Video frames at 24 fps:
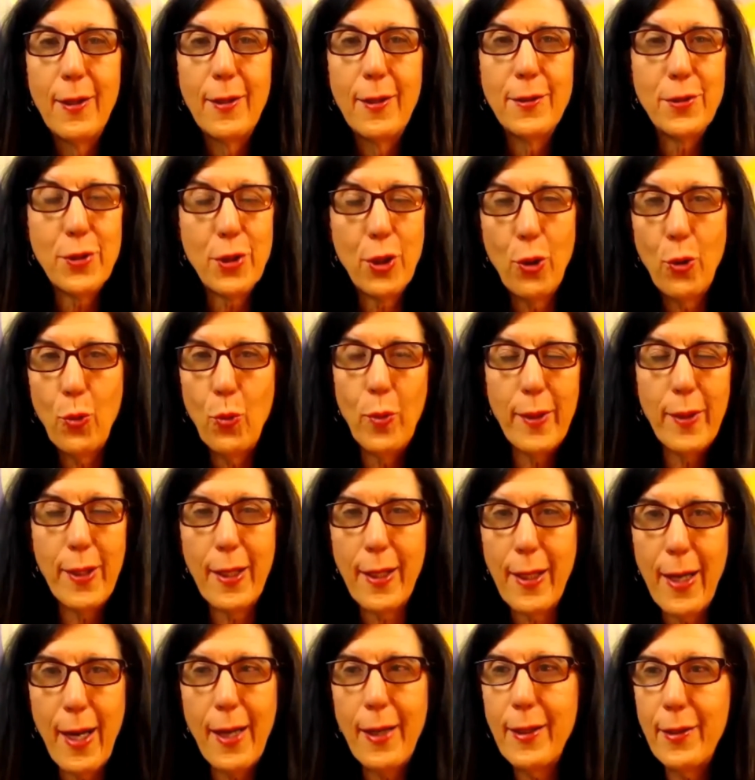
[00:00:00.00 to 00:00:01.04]
So when they
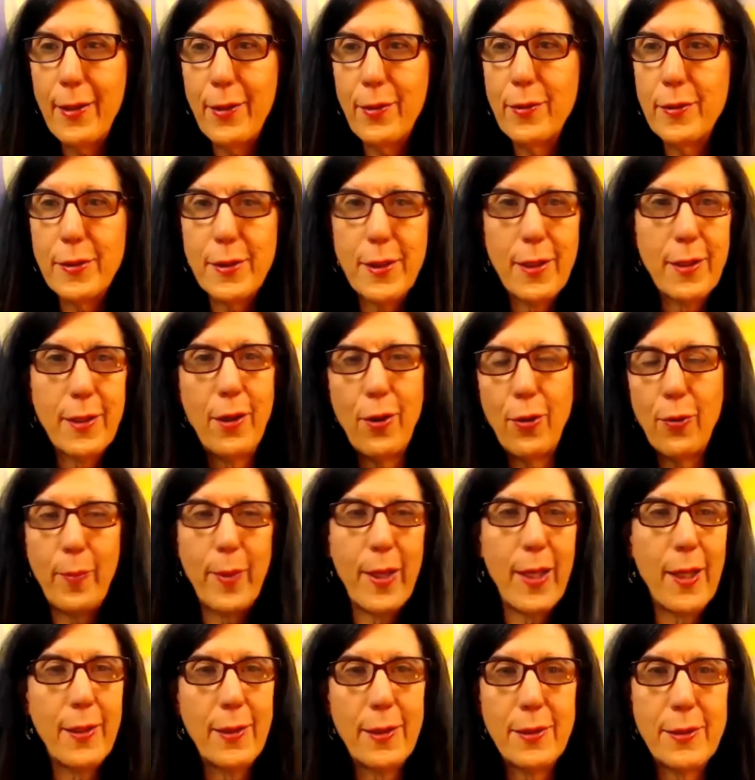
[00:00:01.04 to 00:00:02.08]
got here and said, "Oh
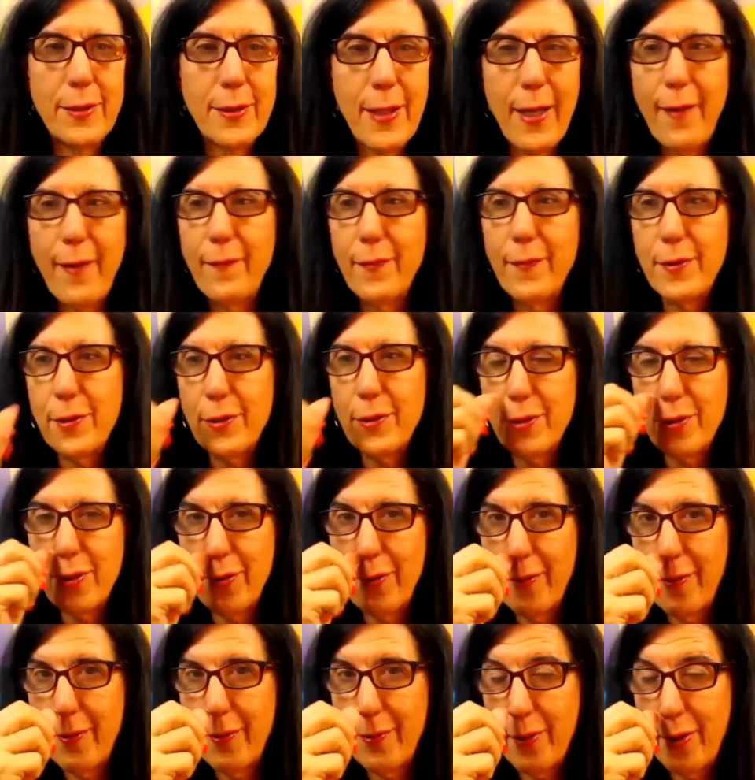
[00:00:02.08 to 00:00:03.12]
man, these savages
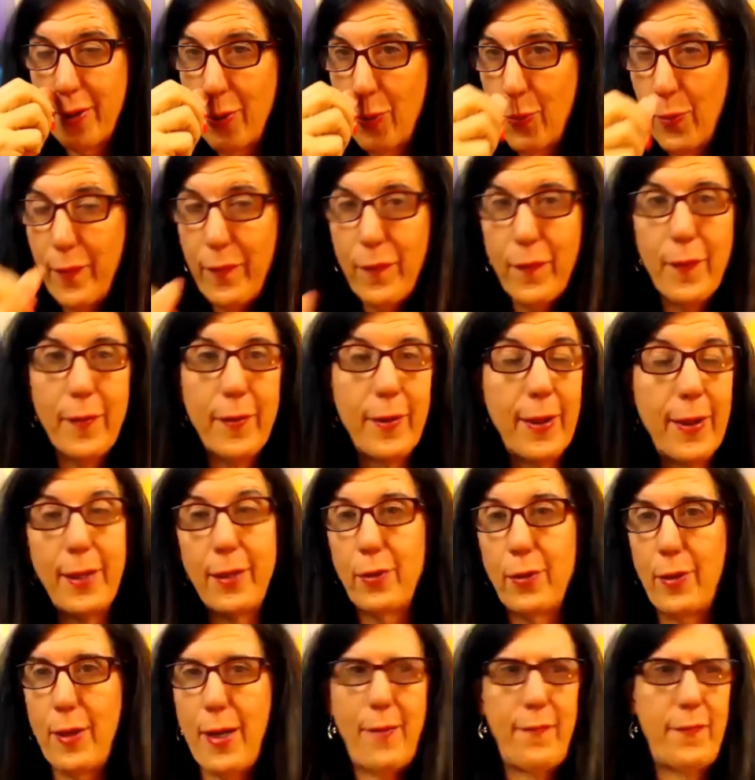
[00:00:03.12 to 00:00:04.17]
are you know we've they
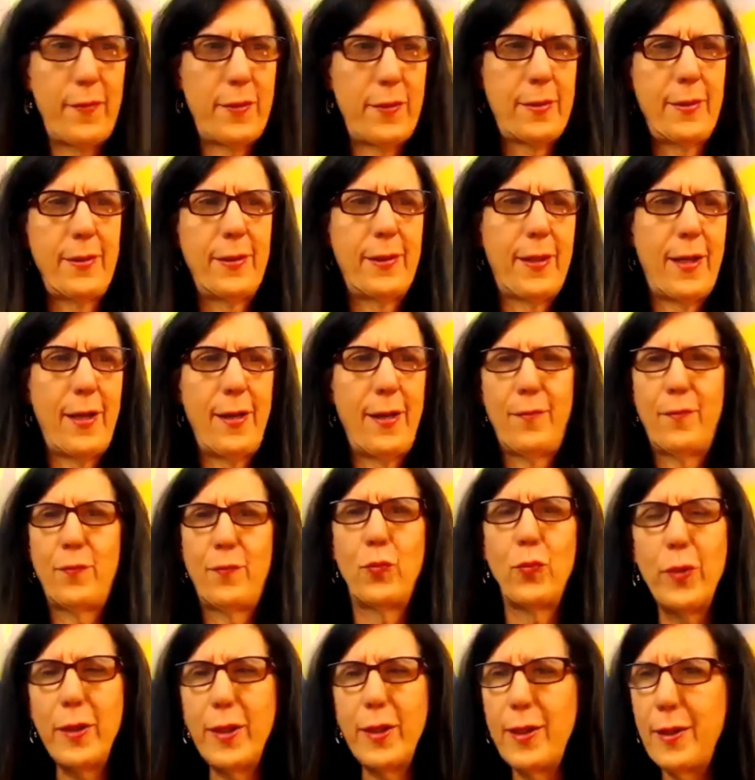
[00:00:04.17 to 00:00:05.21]
don't obviously can't
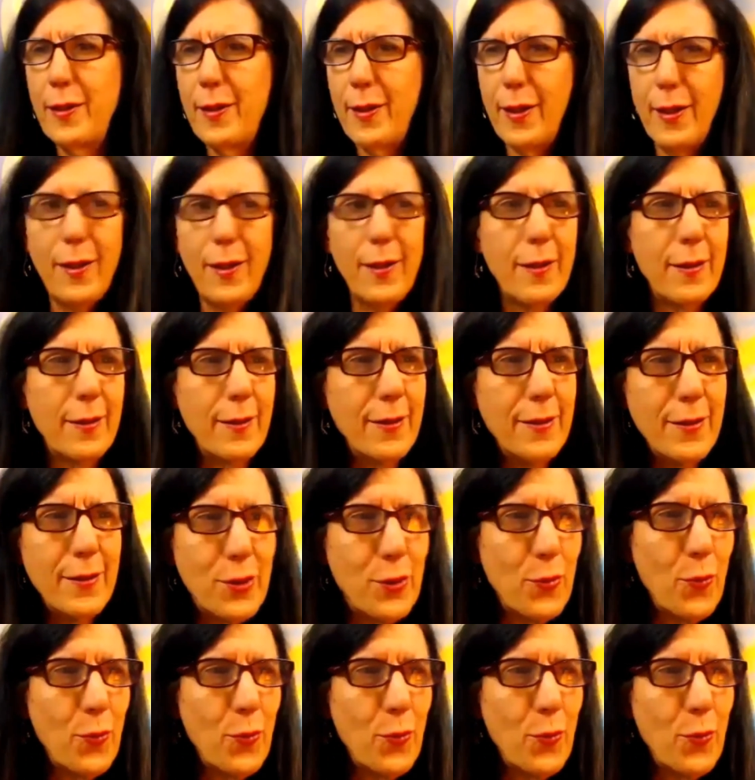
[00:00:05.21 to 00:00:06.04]
read English.